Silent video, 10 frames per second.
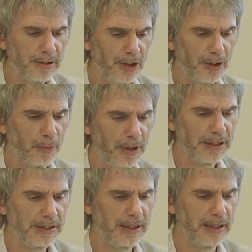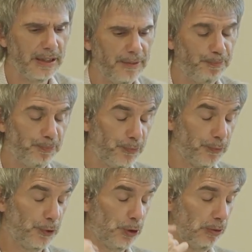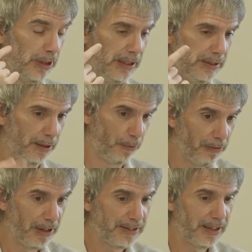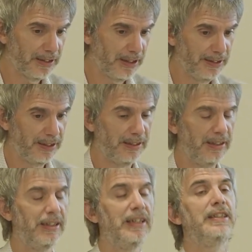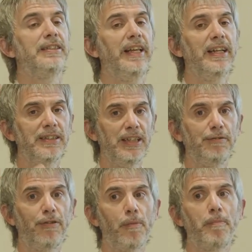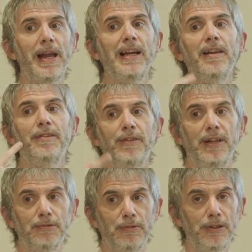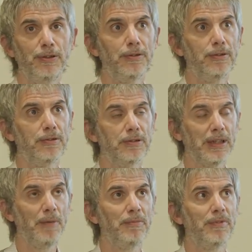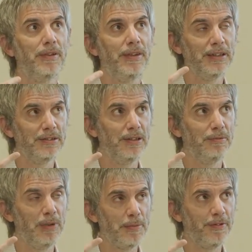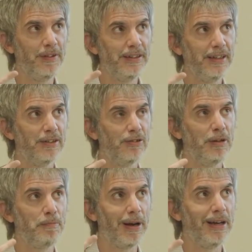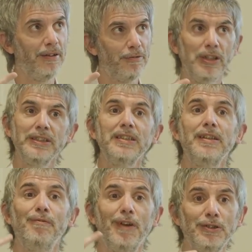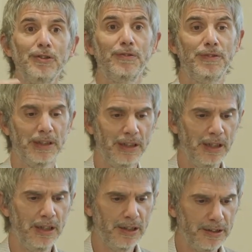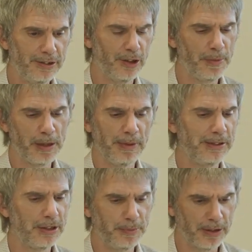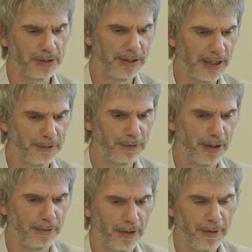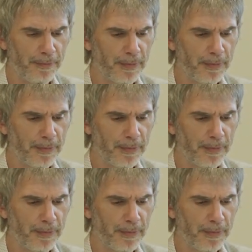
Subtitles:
The other one is so there is the regular stack size, and then there is a stack size for parallel threads. When some things in BLUPF90 are done in parallel. For instance, inversion of the genomic matrix, because it takes forever.